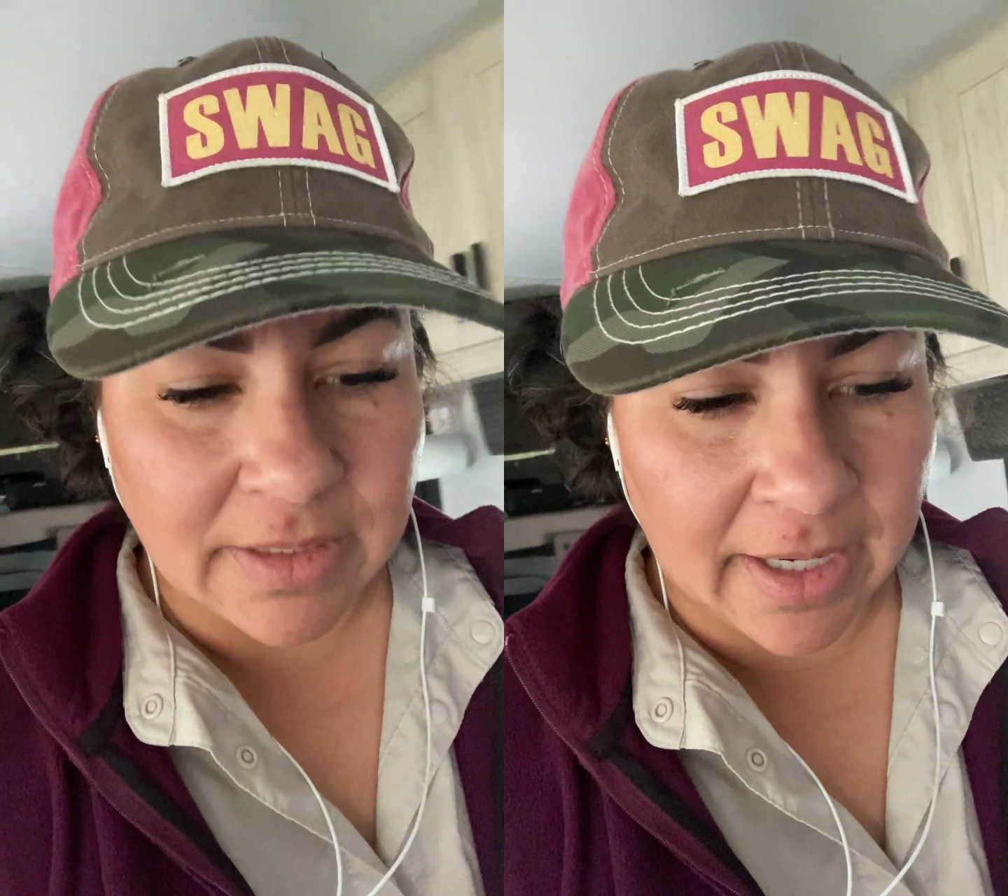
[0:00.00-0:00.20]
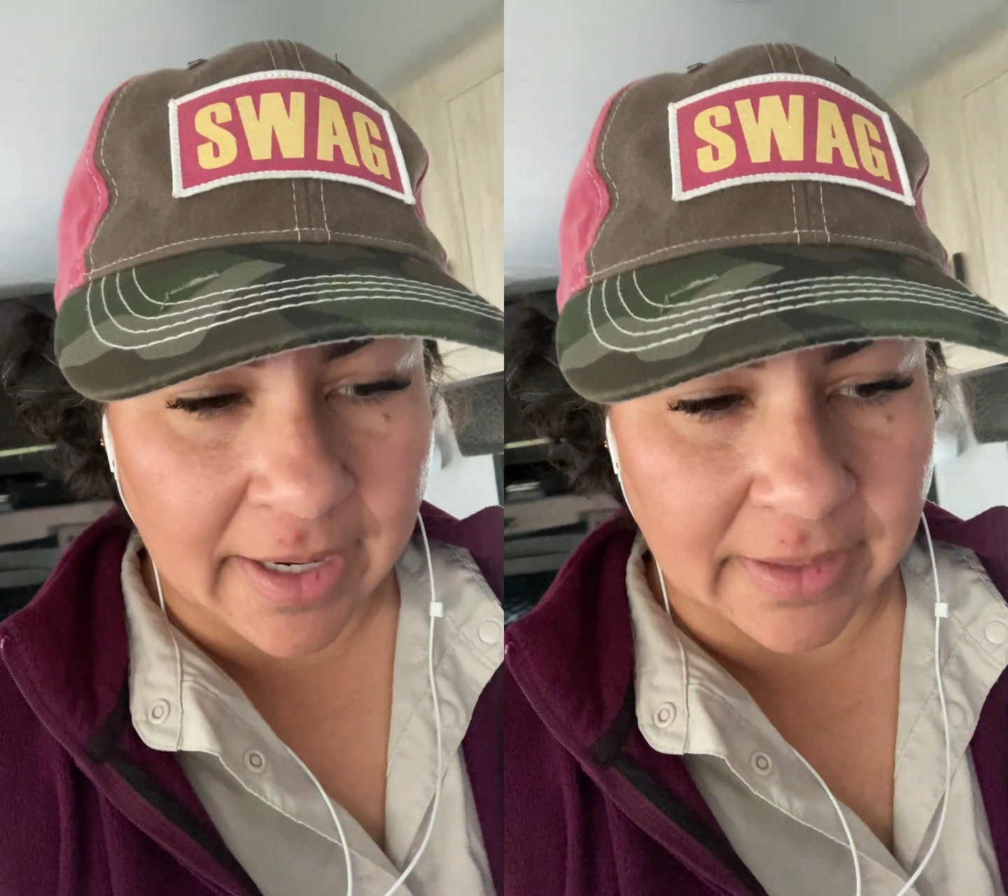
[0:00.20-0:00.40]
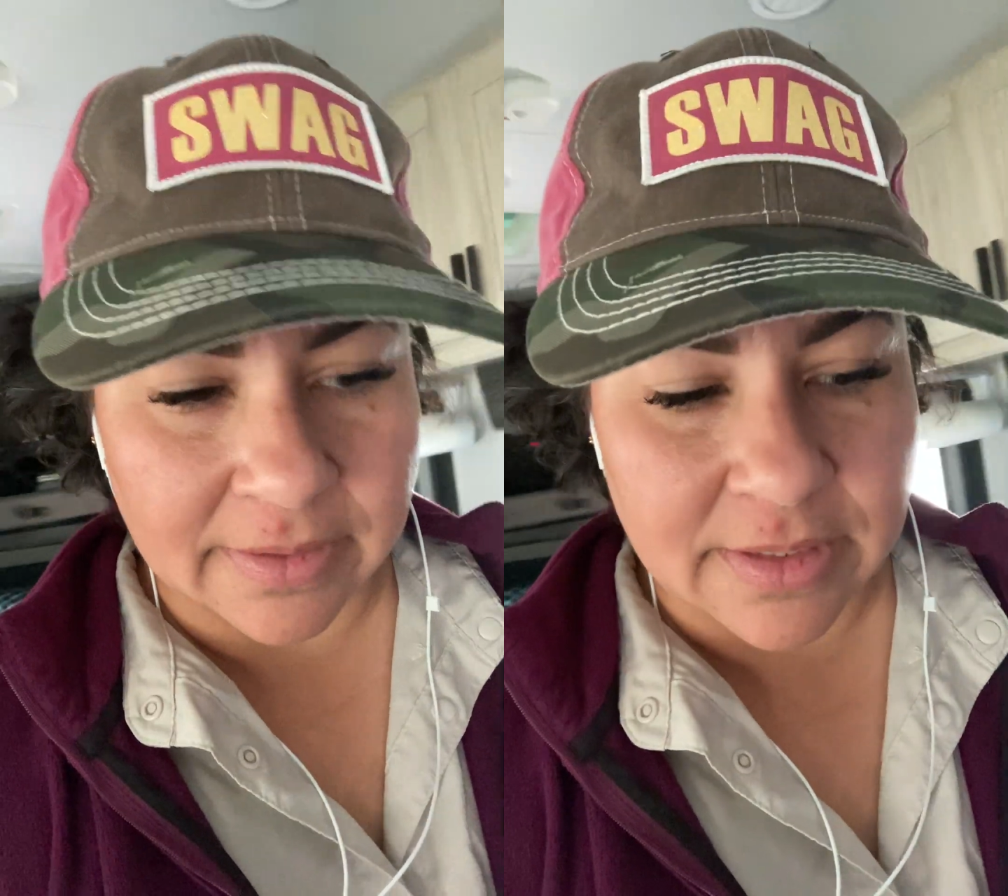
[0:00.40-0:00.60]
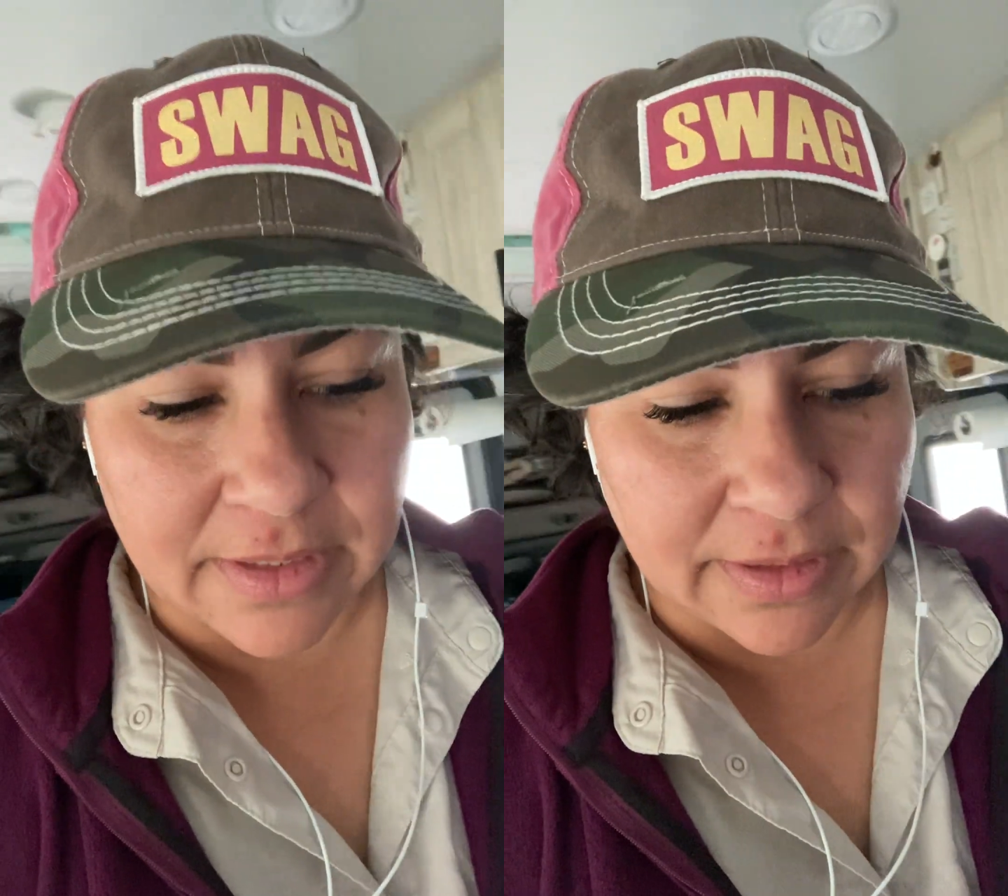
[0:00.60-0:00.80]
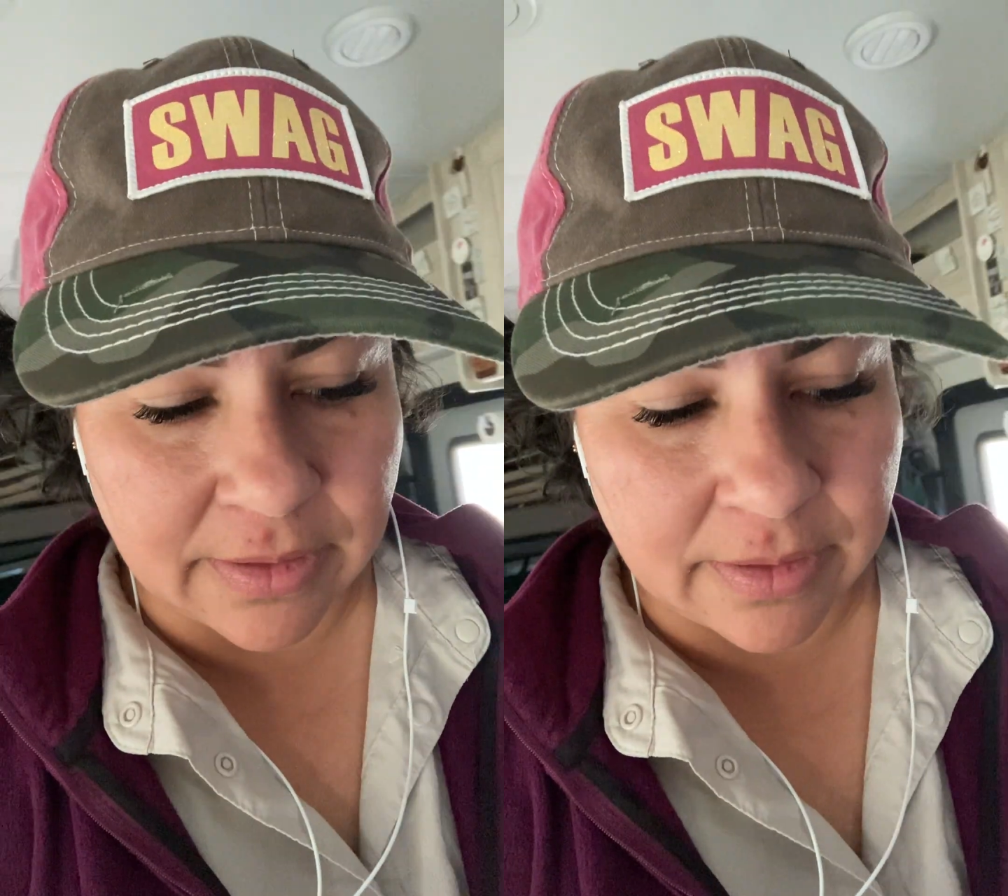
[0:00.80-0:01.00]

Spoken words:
text